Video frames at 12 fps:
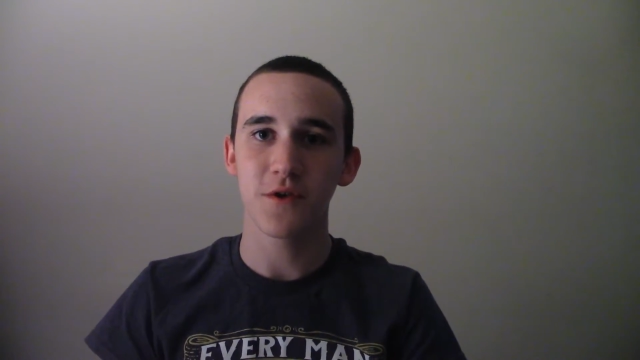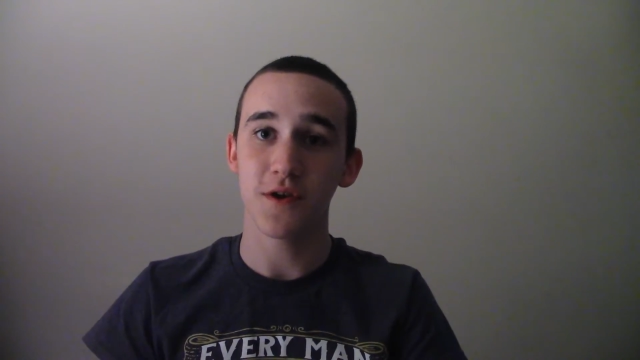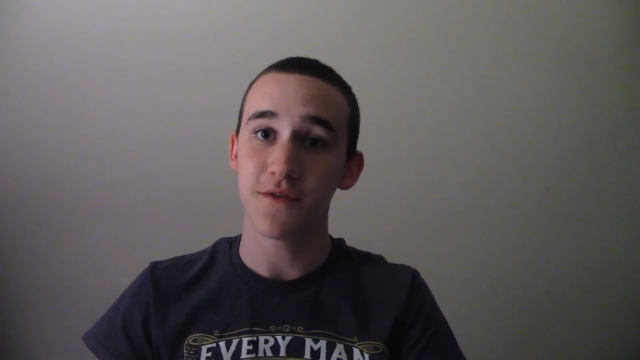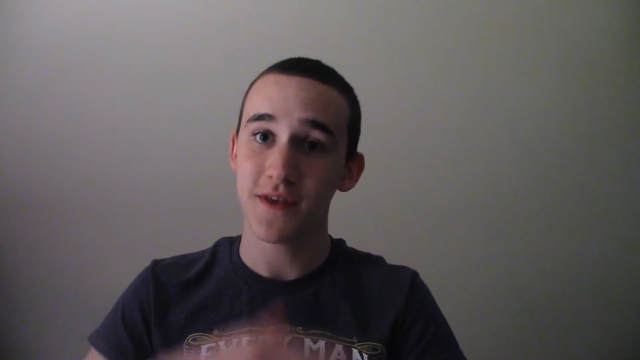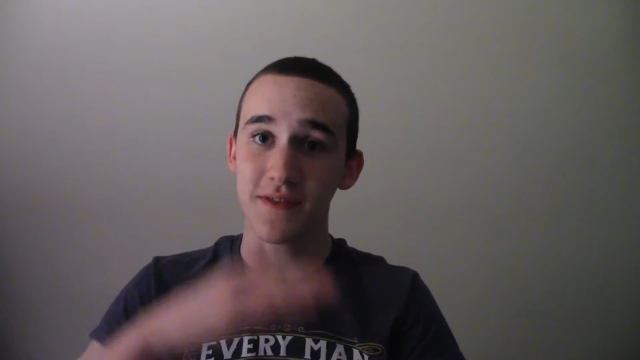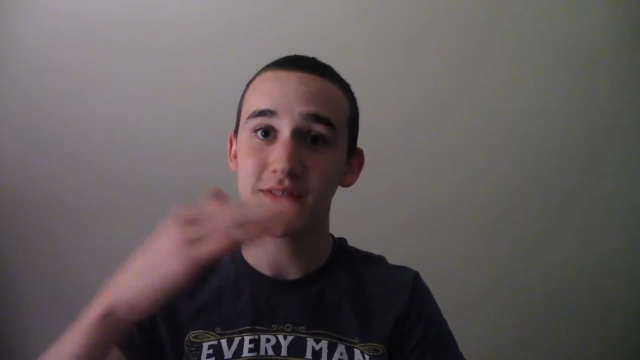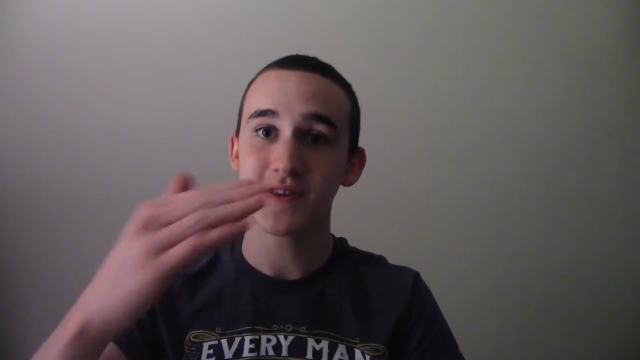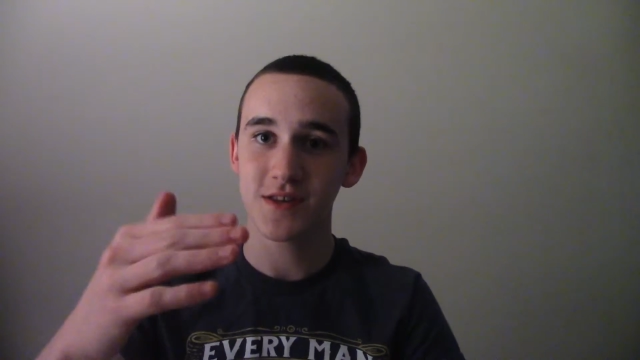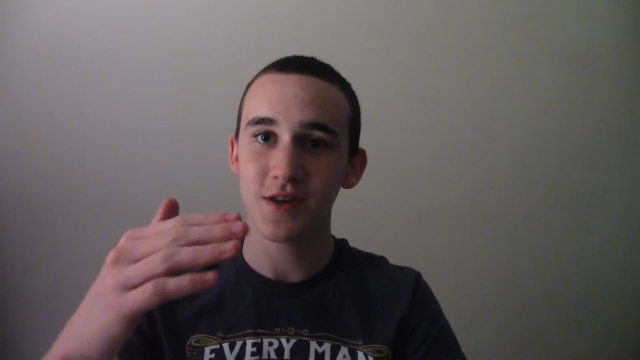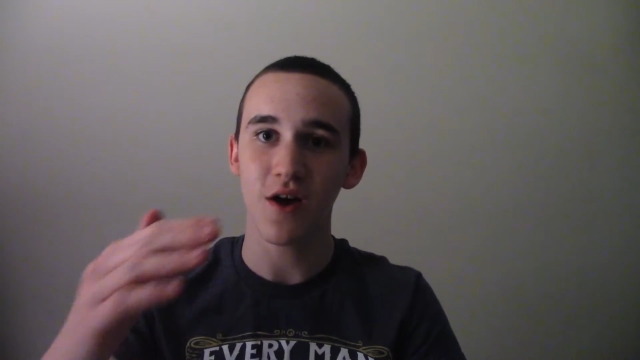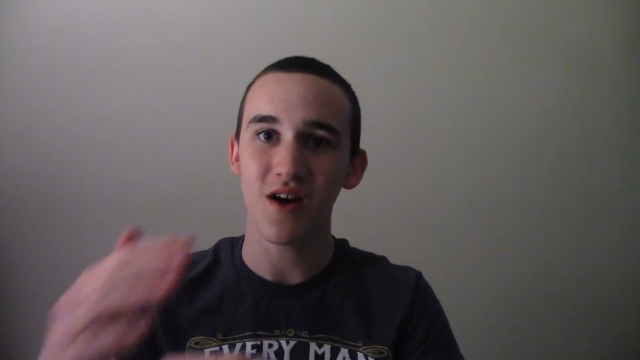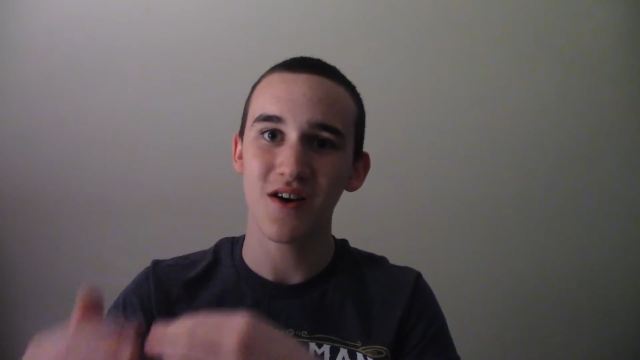You think this
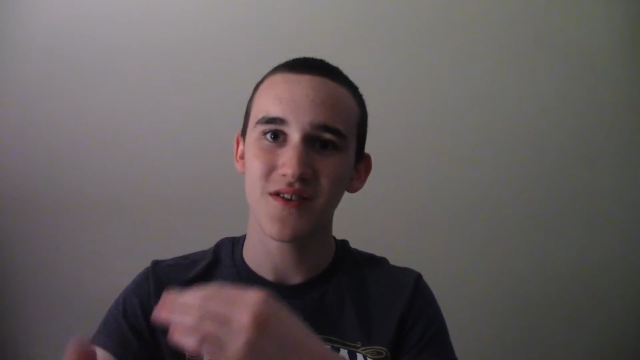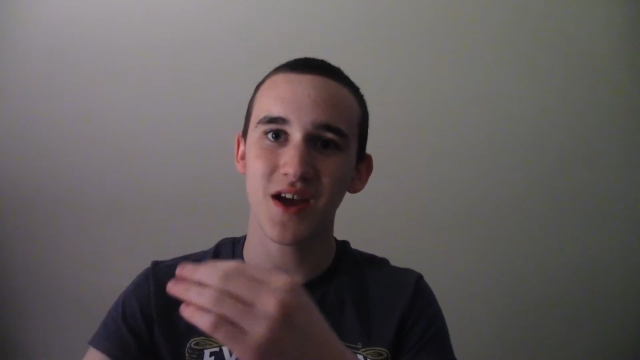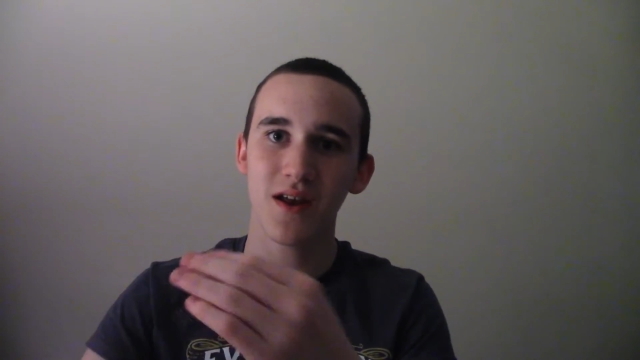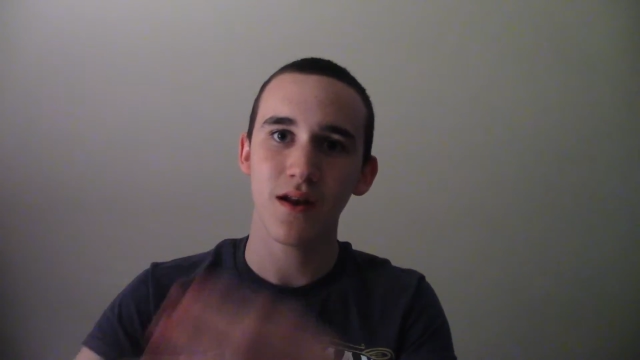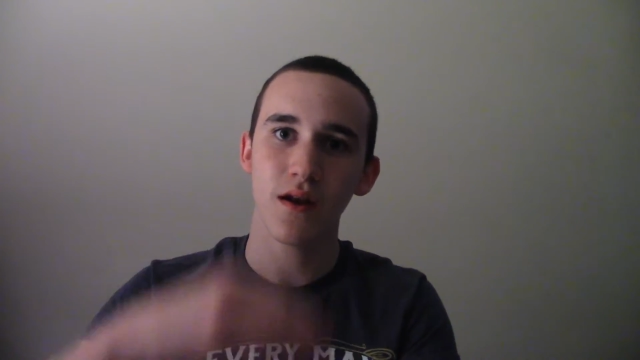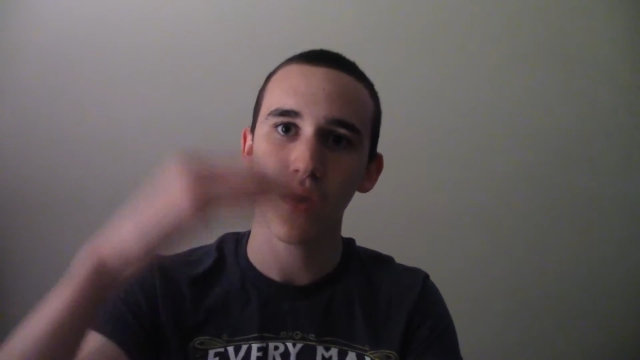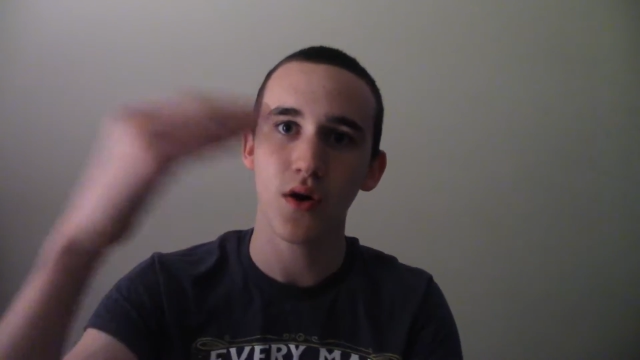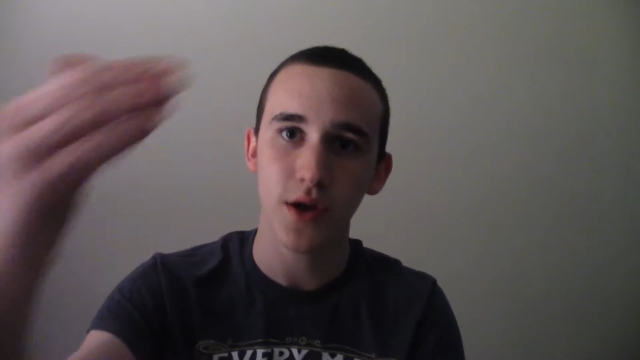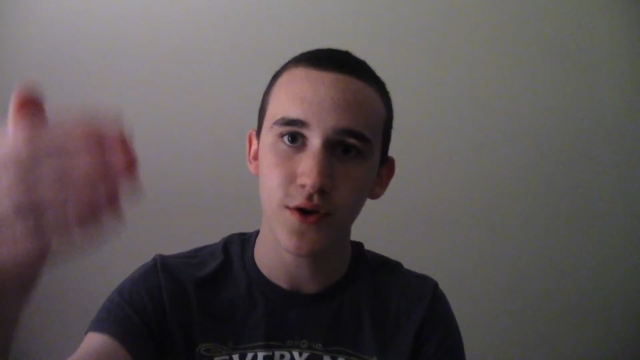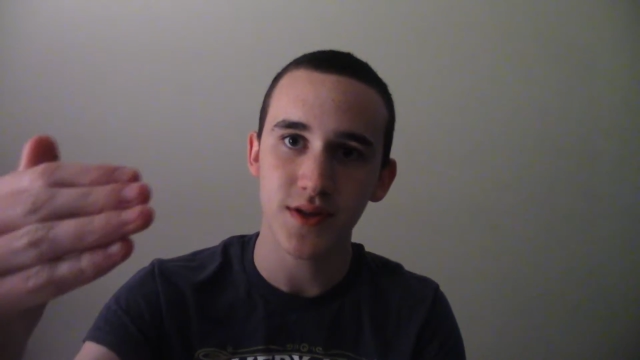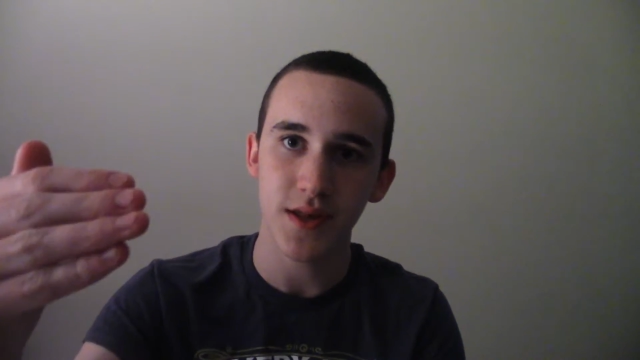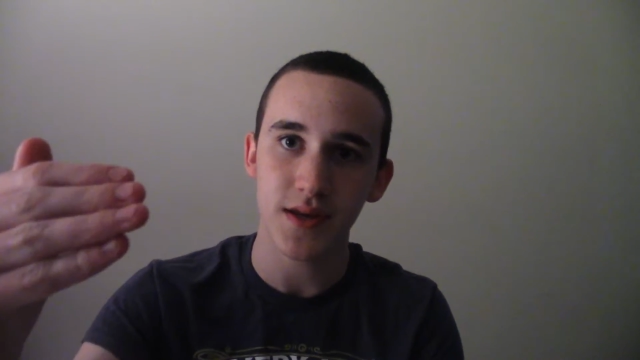is all, oh, no,
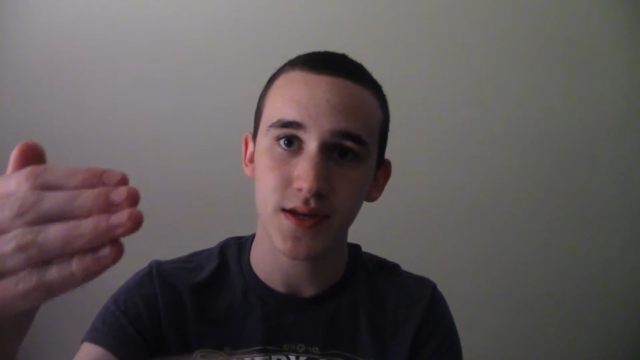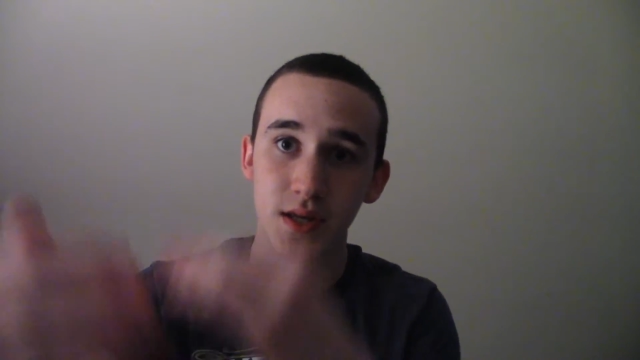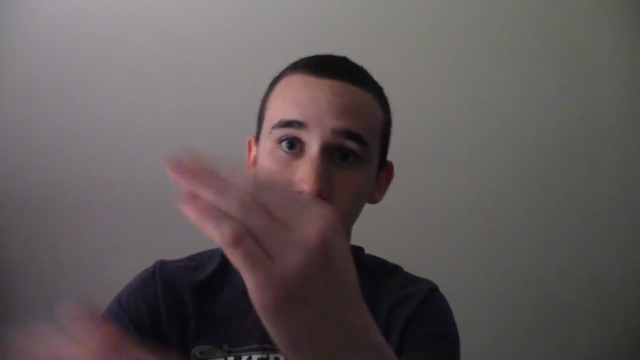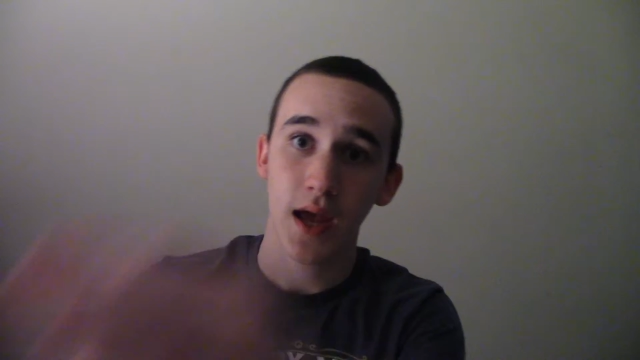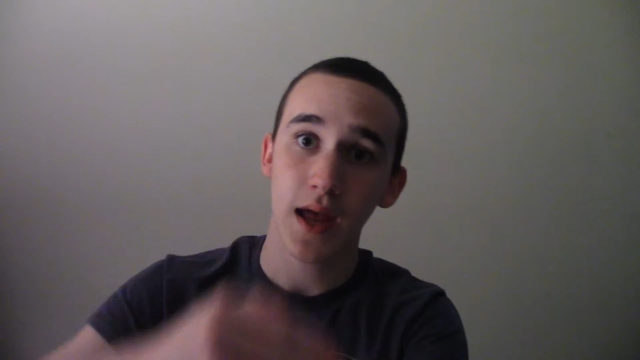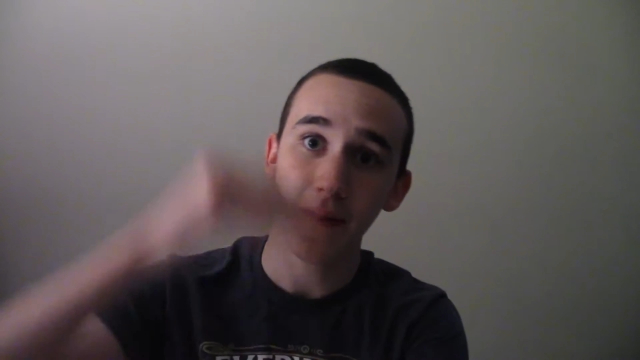here's this.